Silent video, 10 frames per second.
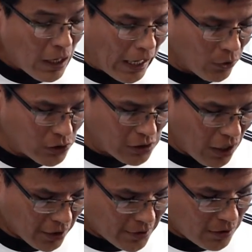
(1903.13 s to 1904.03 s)
I was
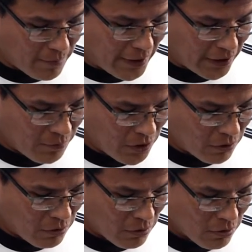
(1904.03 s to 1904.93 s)
locked up, I admit.
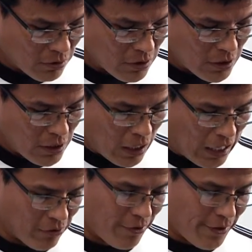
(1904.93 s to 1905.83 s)

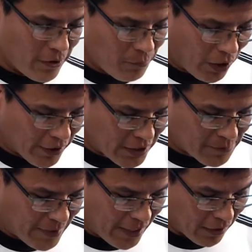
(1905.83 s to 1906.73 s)
Our third party is
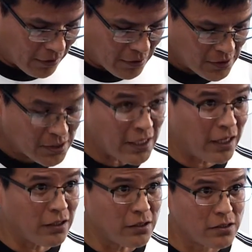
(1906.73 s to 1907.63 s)
back.
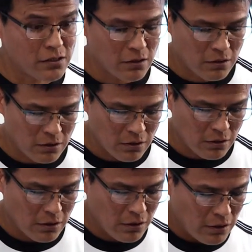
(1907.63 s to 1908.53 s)
Silence.
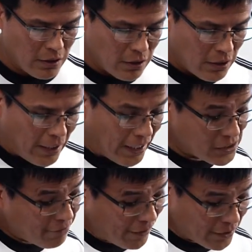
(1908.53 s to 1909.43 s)
As
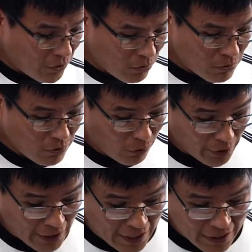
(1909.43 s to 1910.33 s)
if I don't or
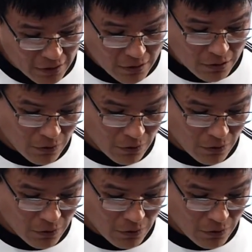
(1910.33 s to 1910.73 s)
can't